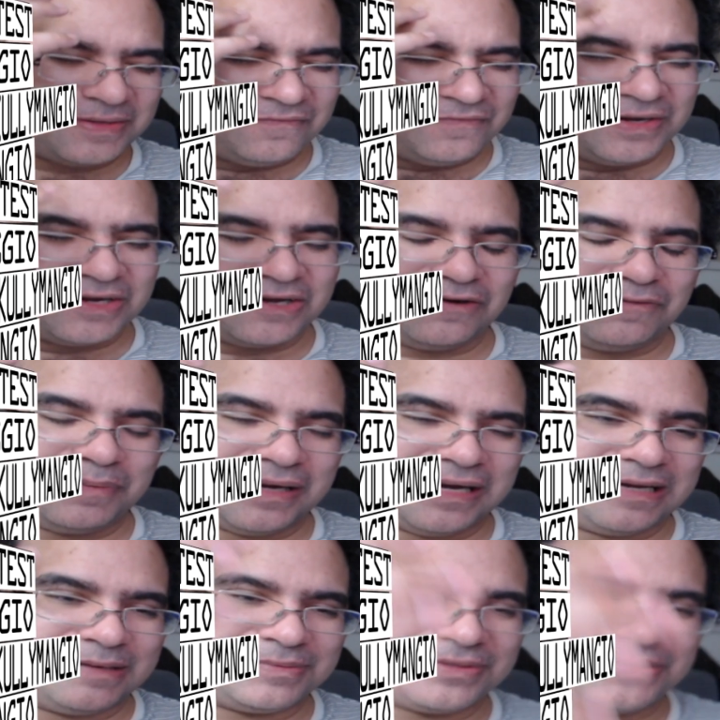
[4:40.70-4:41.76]
Funko
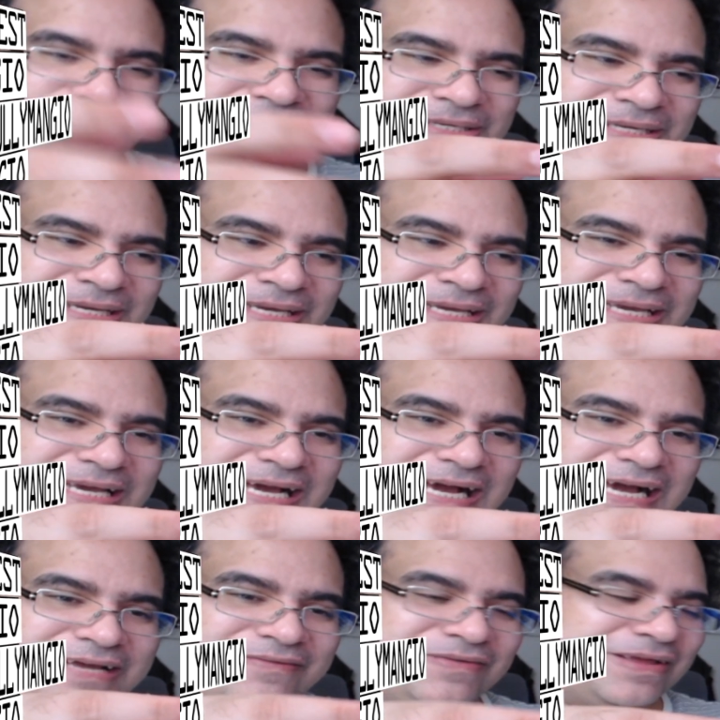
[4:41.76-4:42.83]
Pops.
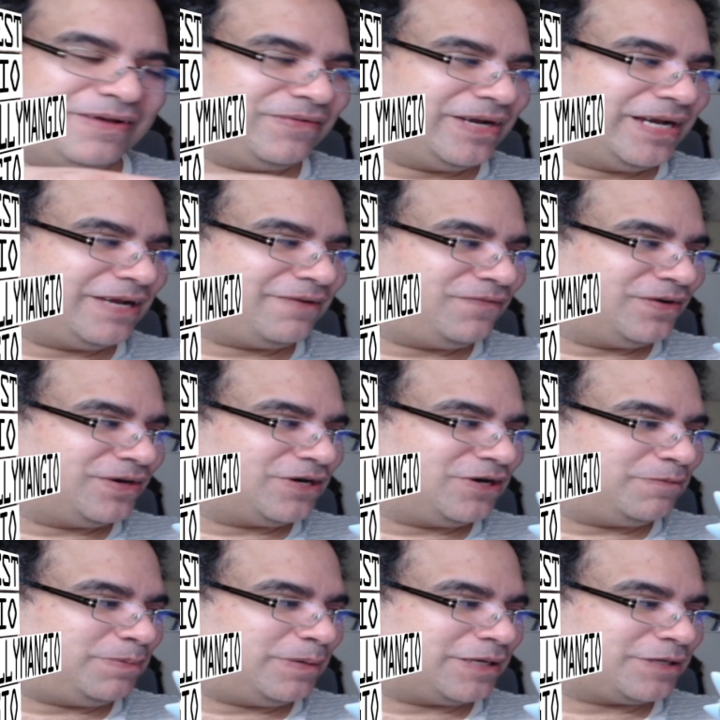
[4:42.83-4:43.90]
I'd never had
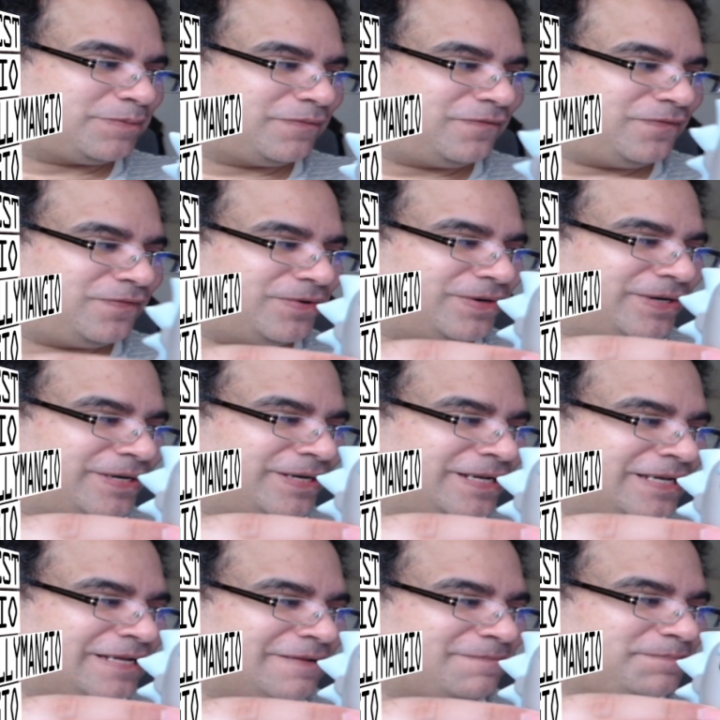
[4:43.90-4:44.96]
Funko Pops before,
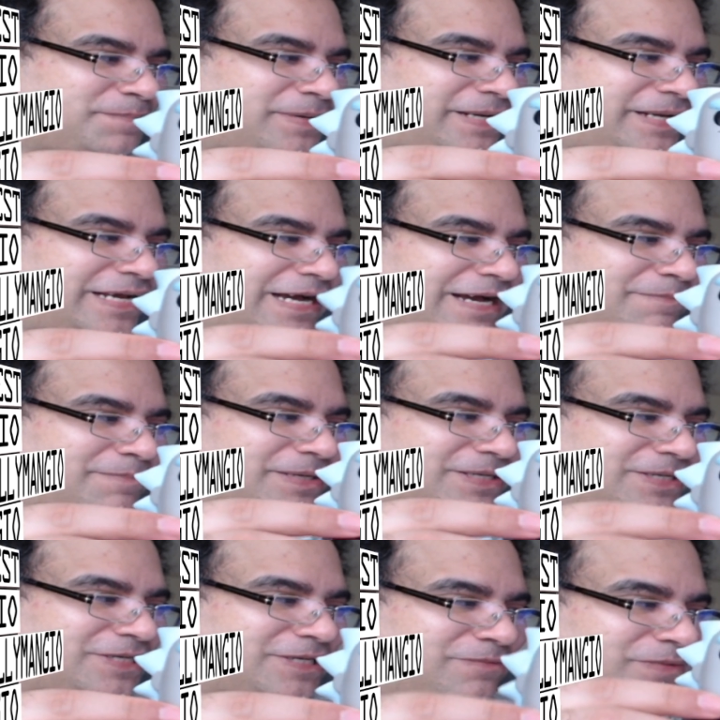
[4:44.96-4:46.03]
but he got me
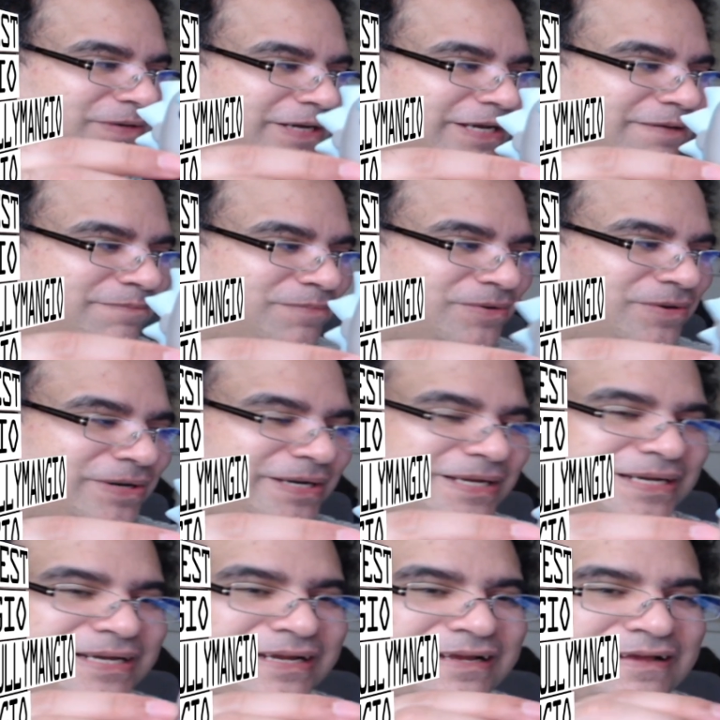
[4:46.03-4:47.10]
some Rick and
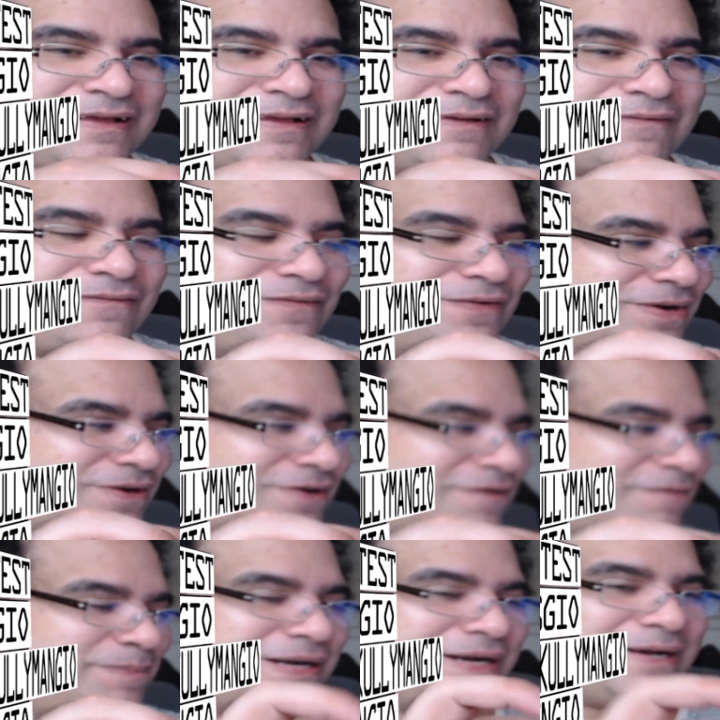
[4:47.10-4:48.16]
Morty
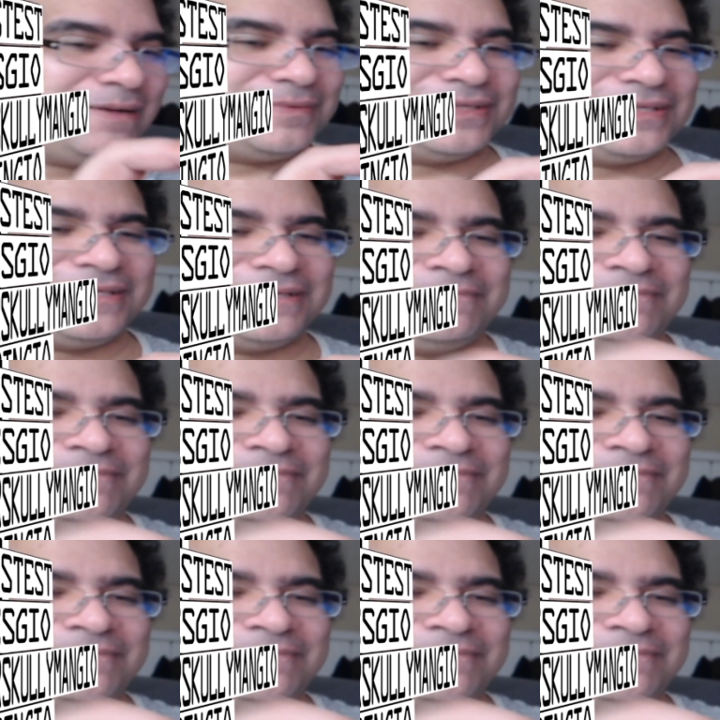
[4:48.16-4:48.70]
Funko Pops.